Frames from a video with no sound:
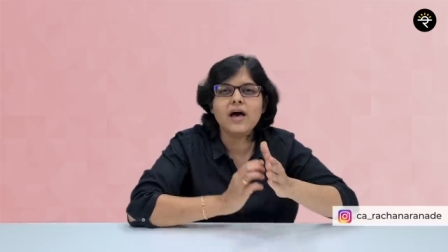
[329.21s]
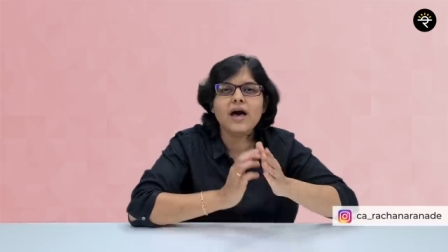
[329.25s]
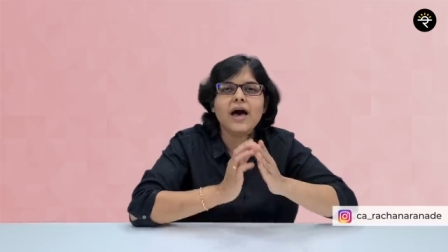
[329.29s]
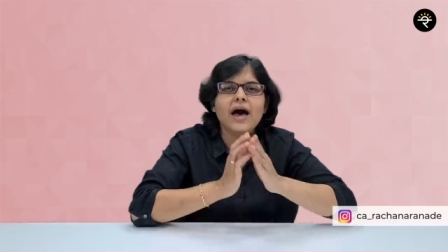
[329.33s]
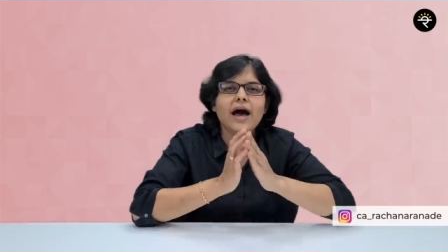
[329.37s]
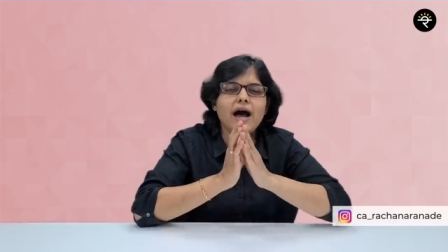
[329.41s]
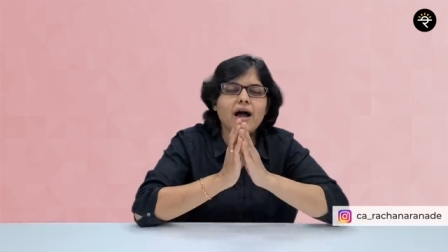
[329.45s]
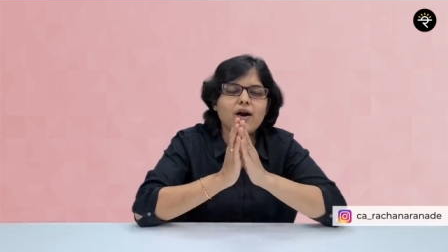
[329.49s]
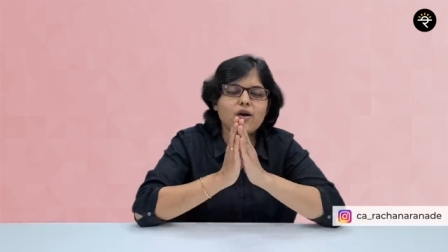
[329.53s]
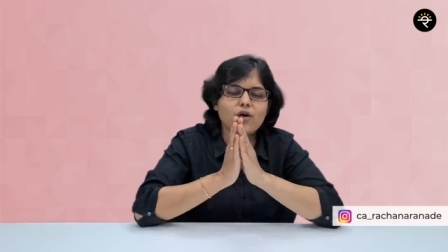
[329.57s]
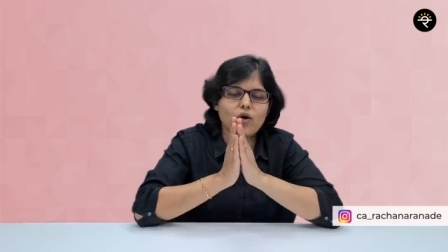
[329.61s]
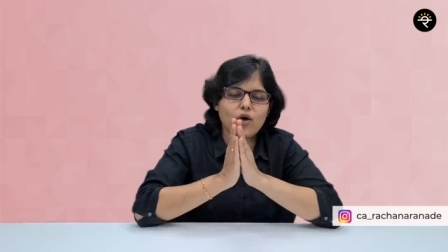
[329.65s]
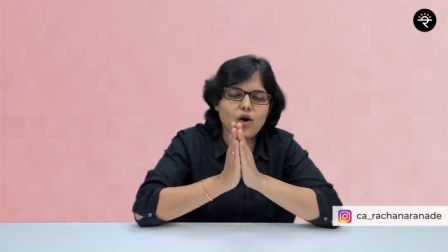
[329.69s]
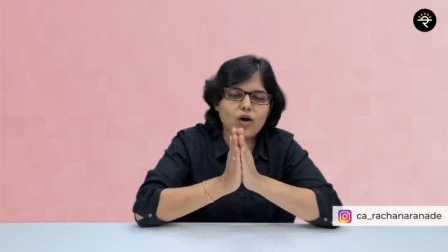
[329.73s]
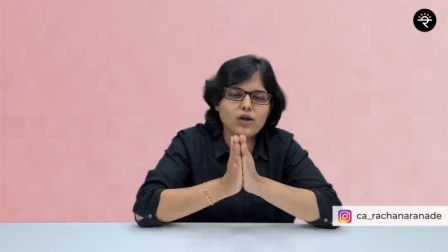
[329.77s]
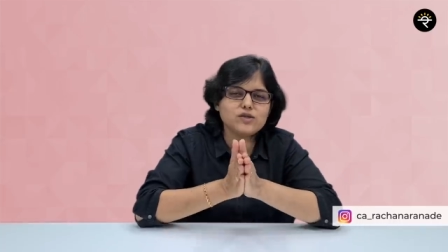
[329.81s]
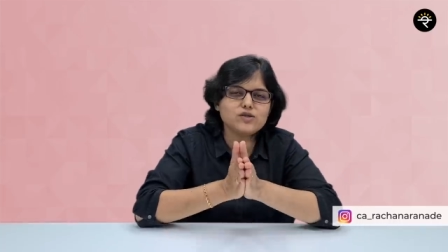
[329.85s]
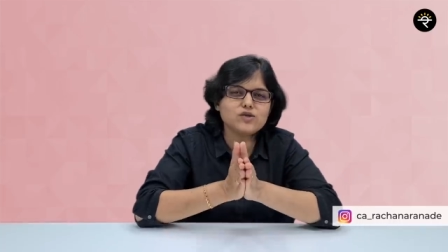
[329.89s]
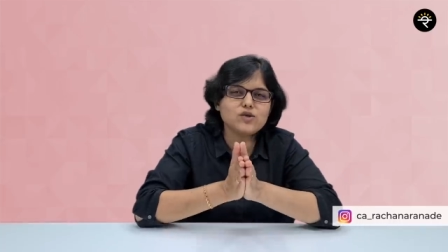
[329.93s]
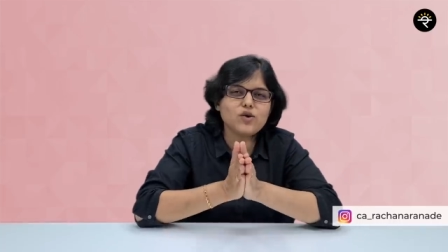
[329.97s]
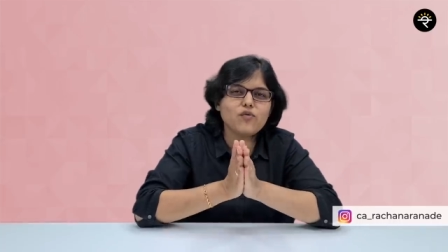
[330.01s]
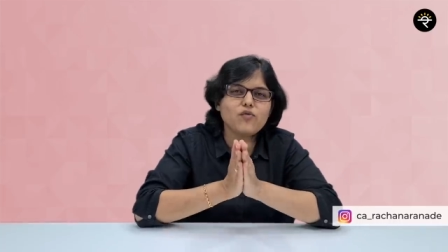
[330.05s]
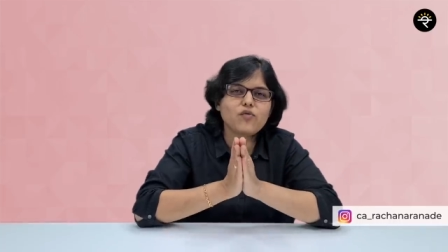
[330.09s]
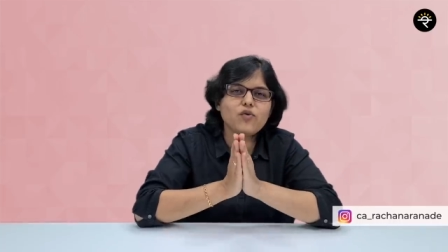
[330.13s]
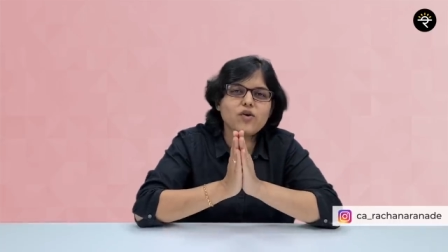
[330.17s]
And
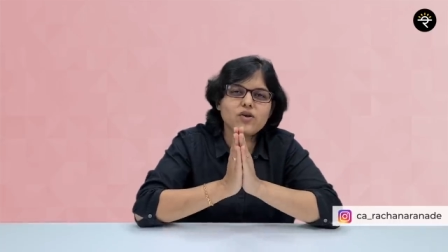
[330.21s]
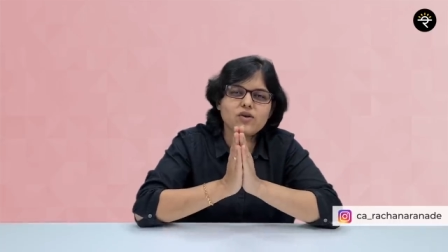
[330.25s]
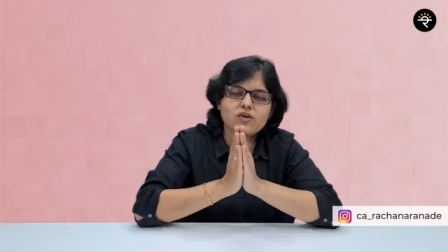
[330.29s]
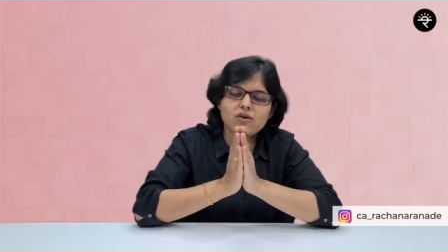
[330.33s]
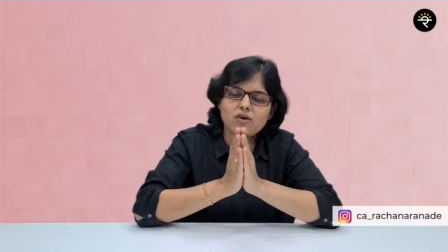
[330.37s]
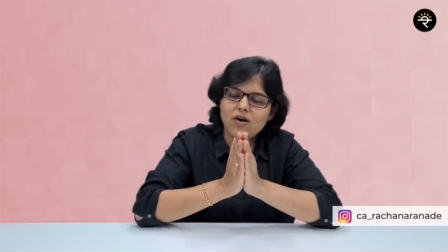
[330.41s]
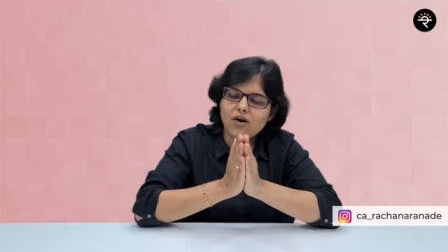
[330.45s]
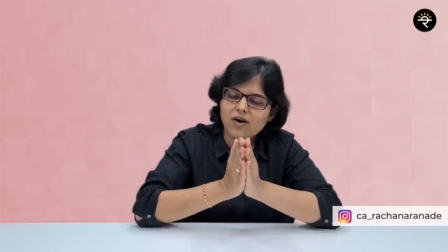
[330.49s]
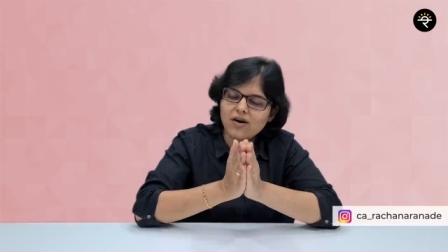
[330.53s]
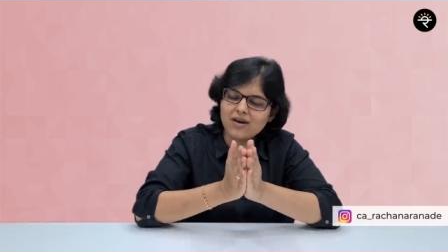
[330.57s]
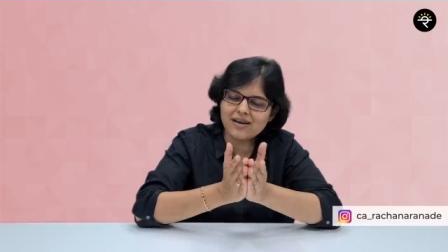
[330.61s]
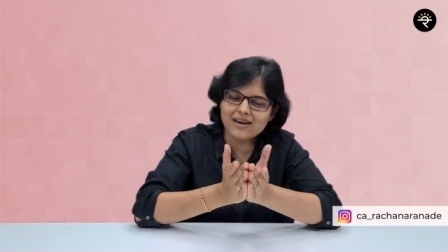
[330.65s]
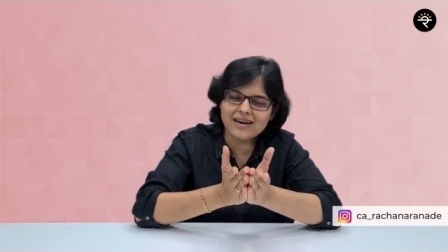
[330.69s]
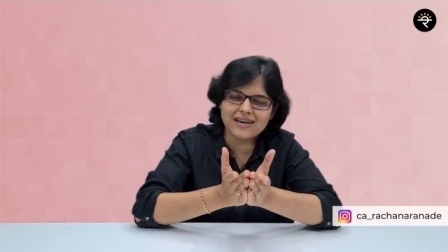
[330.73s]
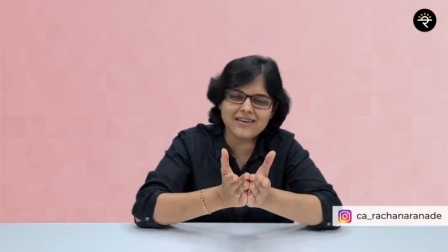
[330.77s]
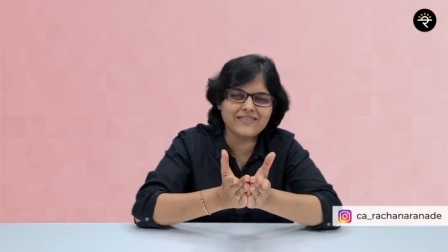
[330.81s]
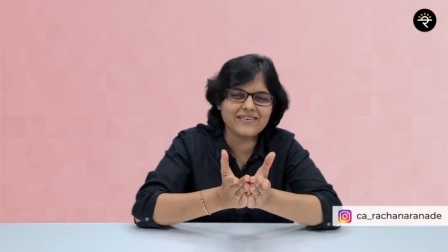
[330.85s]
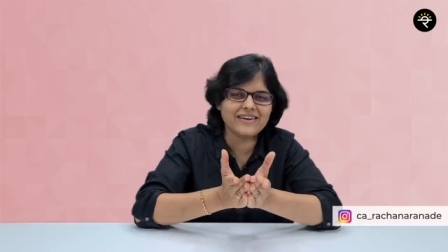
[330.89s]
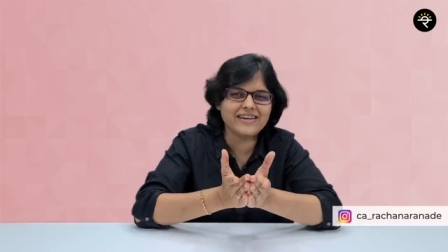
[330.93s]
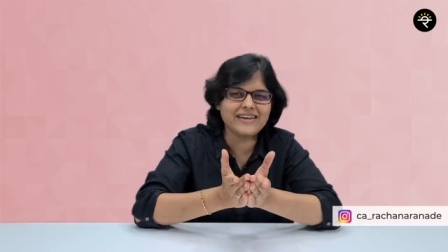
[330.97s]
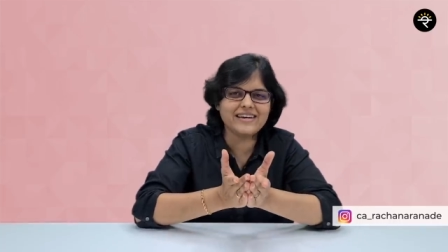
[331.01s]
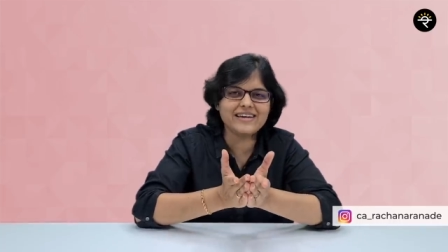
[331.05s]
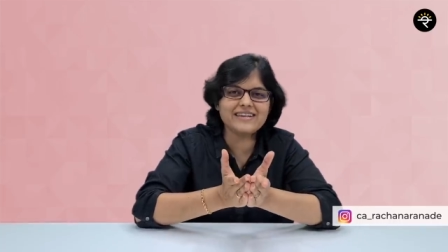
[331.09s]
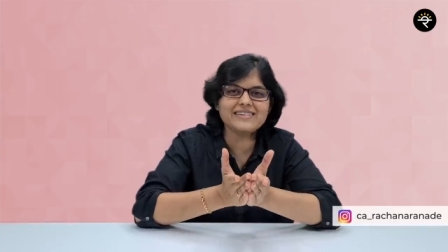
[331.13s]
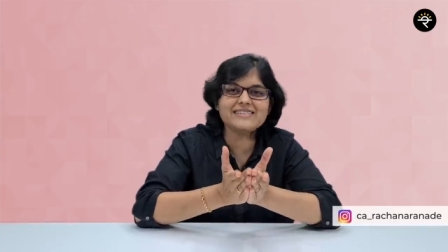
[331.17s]
also for your
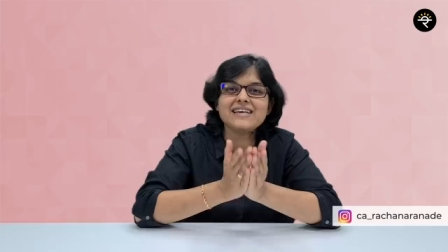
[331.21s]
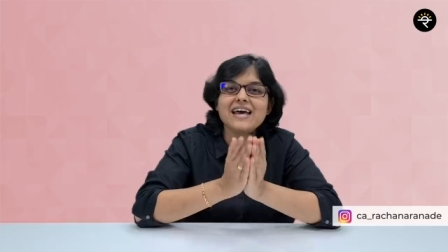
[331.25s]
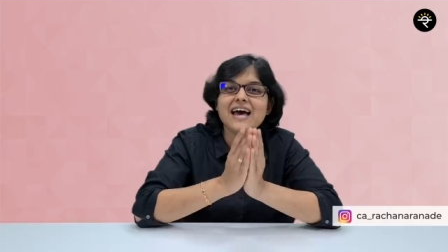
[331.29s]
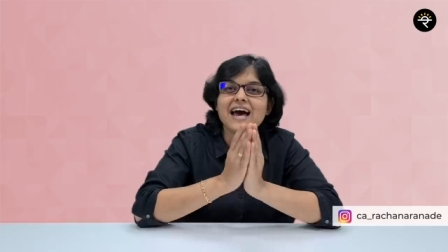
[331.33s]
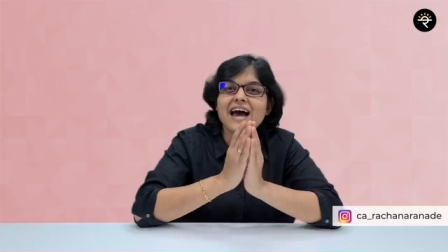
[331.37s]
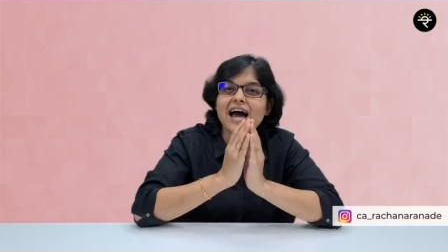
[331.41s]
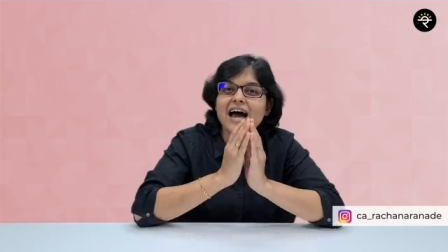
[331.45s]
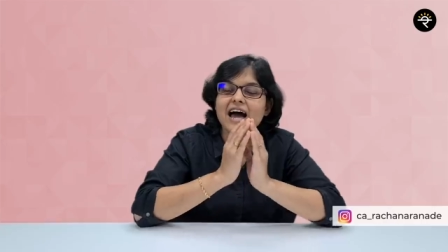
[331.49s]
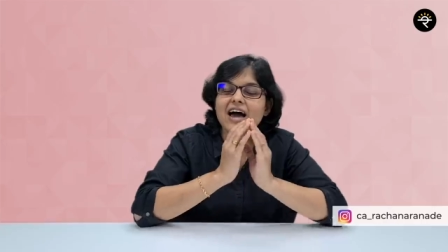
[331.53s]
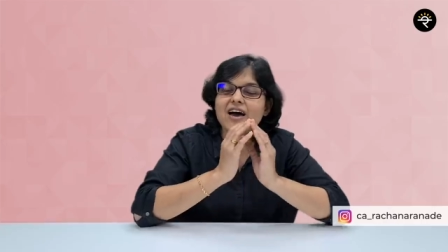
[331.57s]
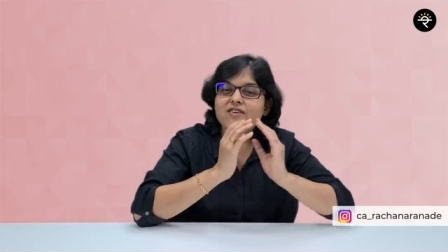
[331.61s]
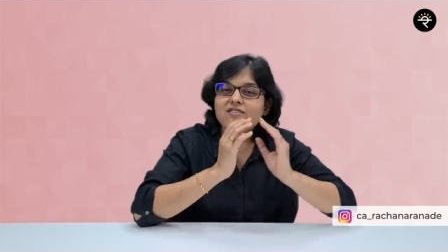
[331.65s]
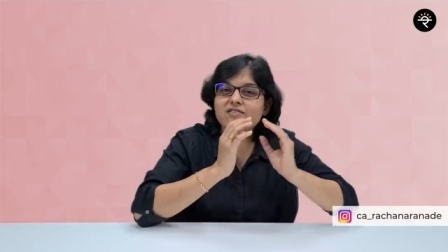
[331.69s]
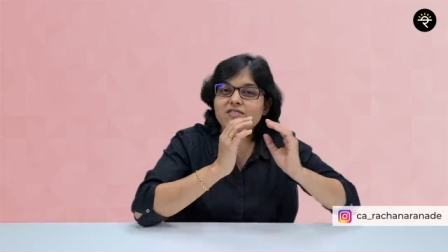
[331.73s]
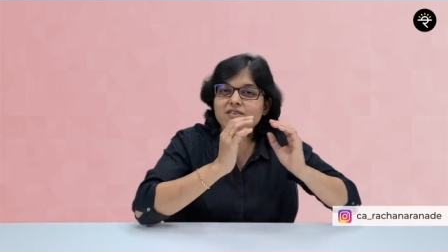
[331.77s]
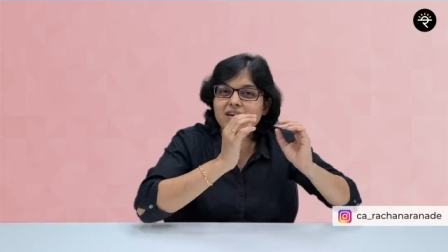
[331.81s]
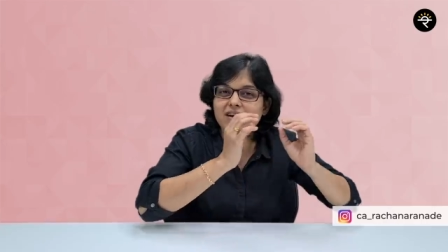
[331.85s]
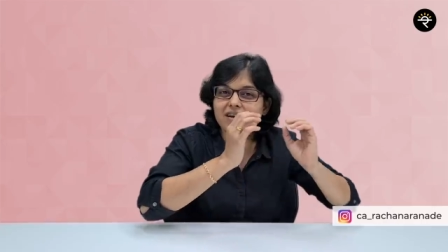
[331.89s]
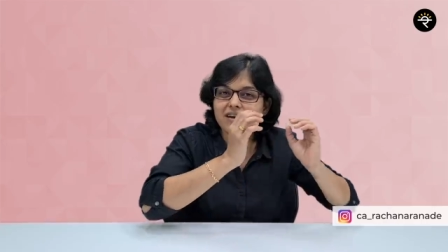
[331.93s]
convenience, I've